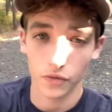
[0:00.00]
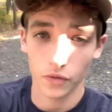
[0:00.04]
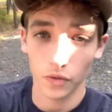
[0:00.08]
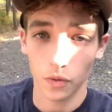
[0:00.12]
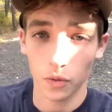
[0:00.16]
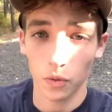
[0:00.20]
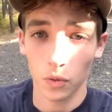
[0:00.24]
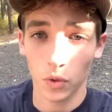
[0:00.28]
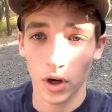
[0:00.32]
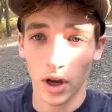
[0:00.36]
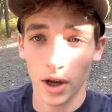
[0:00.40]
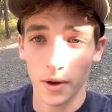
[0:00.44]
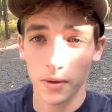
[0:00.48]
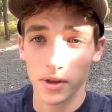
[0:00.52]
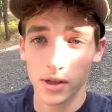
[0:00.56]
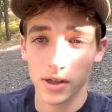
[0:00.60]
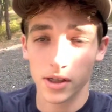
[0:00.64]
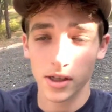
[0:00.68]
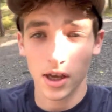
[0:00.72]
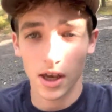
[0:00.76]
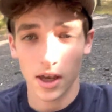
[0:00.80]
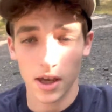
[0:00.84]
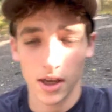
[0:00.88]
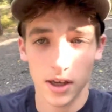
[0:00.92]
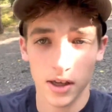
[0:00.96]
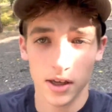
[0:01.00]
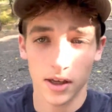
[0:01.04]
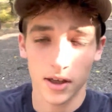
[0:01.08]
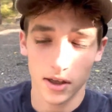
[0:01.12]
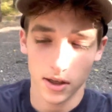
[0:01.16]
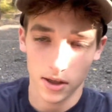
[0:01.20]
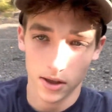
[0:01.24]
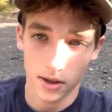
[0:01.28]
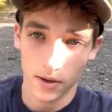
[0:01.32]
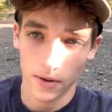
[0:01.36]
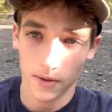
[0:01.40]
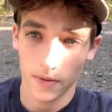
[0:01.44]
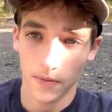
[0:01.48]
what I would say
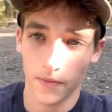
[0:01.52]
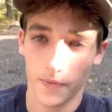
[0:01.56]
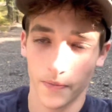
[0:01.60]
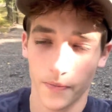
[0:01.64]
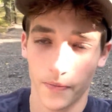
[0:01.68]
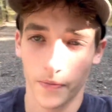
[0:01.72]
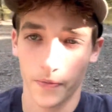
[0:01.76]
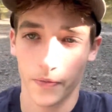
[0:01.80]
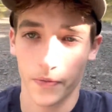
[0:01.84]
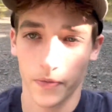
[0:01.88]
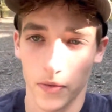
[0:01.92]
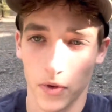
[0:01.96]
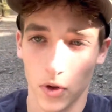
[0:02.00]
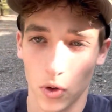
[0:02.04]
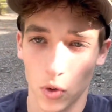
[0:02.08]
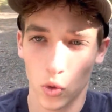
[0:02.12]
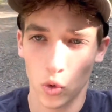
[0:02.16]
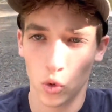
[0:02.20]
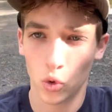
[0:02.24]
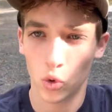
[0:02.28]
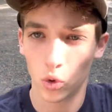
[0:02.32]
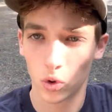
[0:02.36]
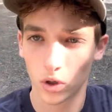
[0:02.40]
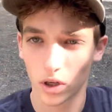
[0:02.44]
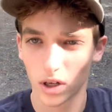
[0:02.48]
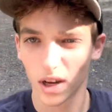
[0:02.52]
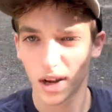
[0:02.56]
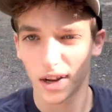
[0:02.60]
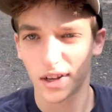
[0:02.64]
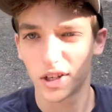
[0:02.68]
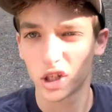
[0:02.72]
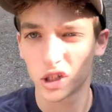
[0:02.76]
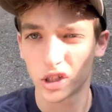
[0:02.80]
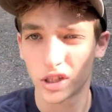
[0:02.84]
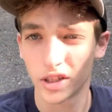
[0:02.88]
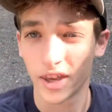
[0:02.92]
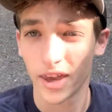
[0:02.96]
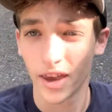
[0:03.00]
is, gotta
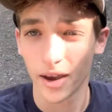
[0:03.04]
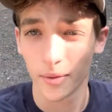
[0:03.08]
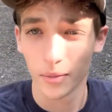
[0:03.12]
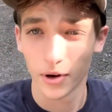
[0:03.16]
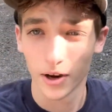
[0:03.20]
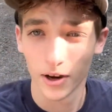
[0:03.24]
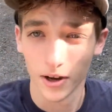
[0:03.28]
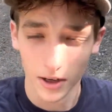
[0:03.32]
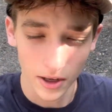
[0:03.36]
adjust the camera.